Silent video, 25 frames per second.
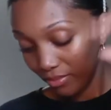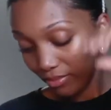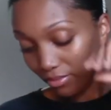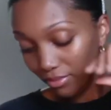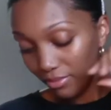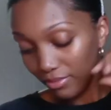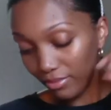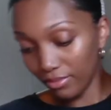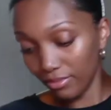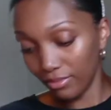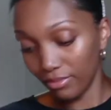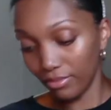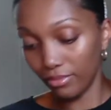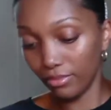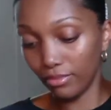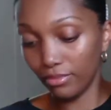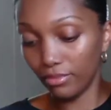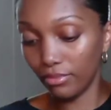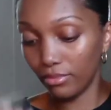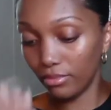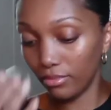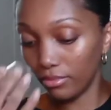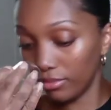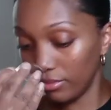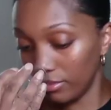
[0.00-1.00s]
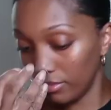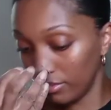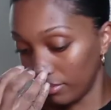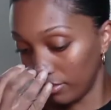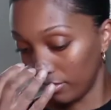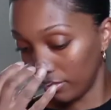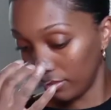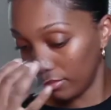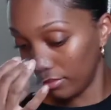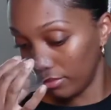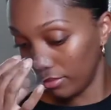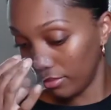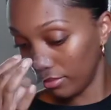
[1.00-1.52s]

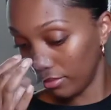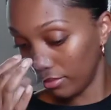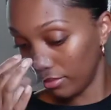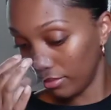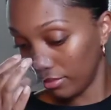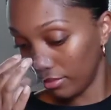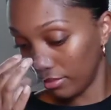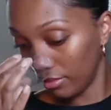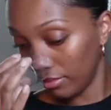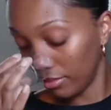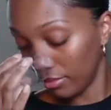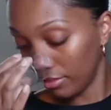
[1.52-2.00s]
Nothing is said.